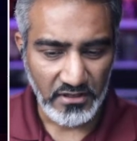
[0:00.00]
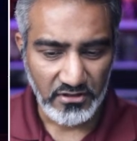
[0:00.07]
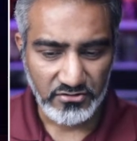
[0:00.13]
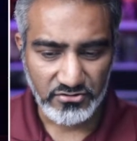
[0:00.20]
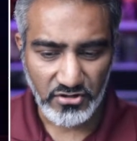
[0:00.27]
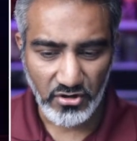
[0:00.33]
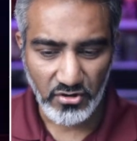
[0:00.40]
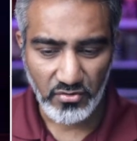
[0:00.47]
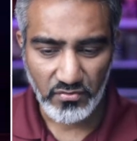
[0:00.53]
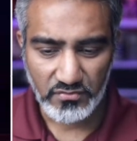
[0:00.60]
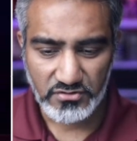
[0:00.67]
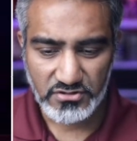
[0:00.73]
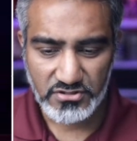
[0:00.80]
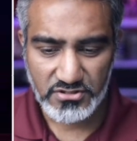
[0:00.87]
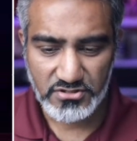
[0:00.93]
So
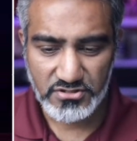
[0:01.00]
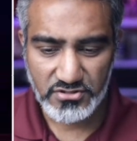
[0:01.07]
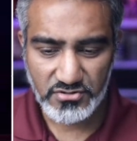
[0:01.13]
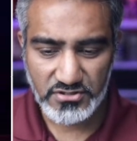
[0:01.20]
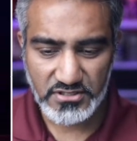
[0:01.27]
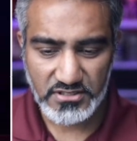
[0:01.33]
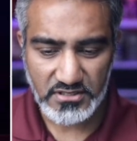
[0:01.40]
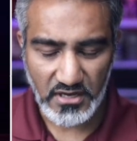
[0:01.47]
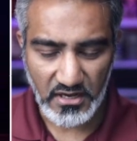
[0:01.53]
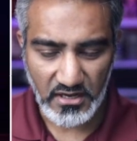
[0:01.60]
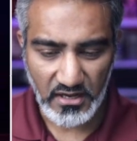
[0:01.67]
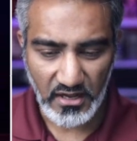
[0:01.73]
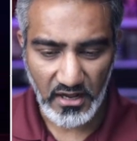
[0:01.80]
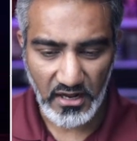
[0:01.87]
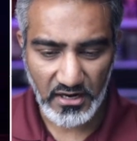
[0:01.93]
to do the
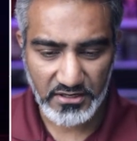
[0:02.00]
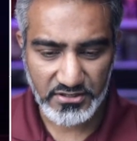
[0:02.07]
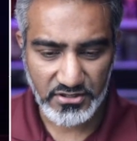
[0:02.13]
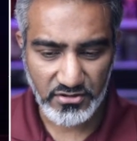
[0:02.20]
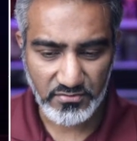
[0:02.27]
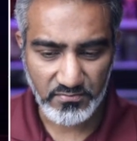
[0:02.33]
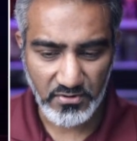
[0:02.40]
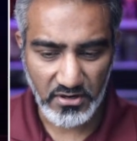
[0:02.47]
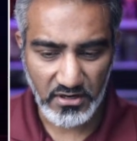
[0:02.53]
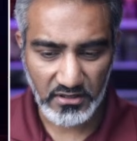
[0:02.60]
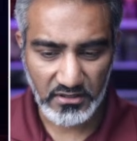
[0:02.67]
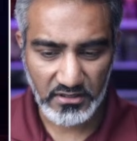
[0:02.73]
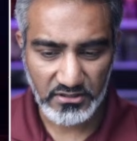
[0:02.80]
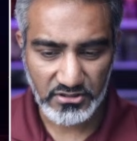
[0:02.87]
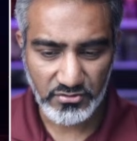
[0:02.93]

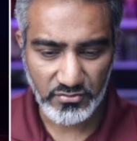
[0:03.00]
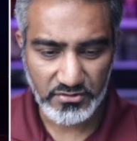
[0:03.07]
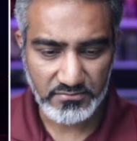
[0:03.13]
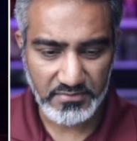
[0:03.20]
audiobook, you would